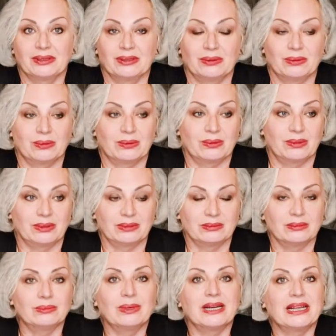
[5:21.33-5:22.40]
or
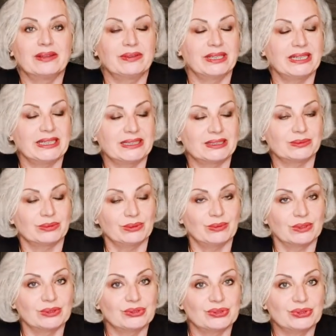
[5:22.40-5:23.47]
whatever it is we
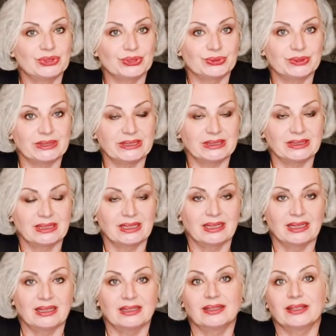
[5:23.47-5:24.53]
want to tune in
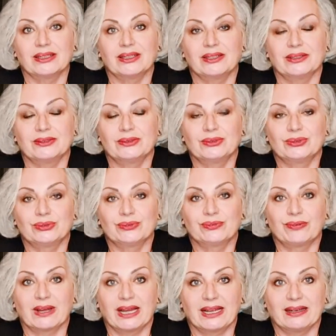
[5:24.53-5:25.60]
uh, to
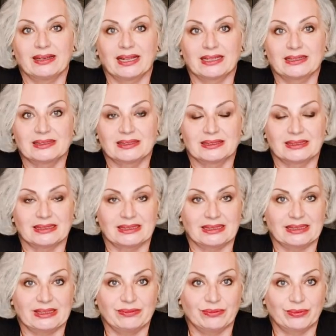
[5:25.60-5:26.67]
find that
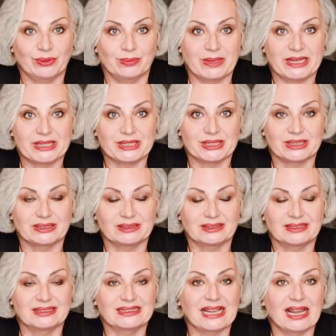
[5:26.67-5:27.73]
information.
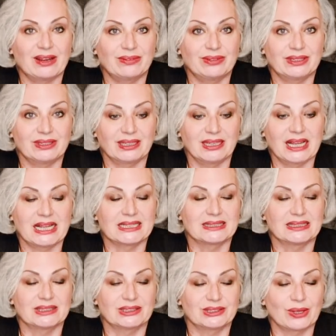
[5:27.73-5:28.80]
Since everything has
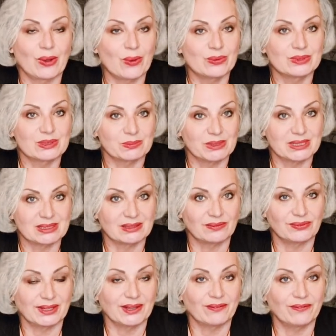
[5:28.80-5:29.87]
its own
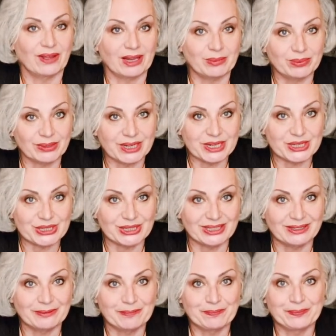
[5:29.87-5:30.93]
specific
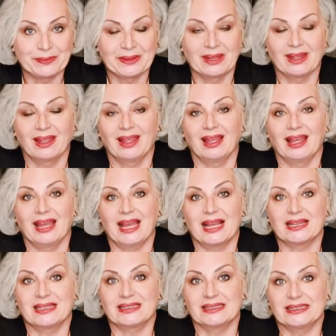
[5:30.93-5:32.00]
vibration
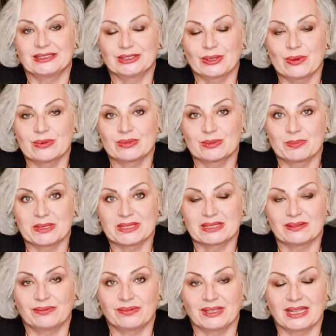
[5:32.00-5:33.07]
and its own
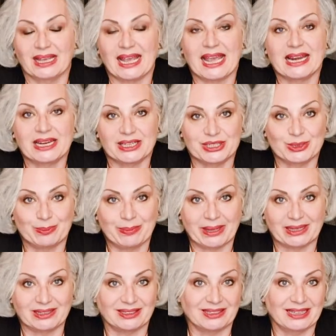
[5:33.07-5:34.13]
specific energy
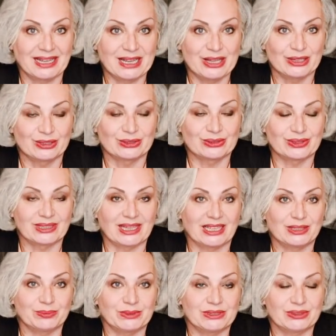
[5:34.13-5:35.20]
pattern, so
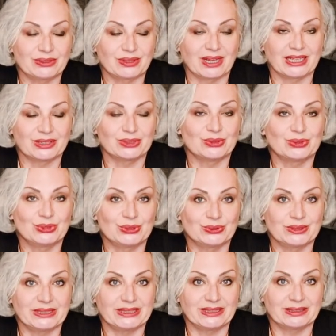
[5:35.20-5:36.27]
that we try to
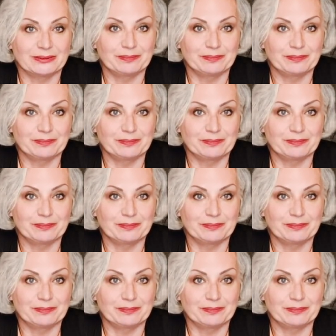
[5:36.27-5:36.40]
tune in.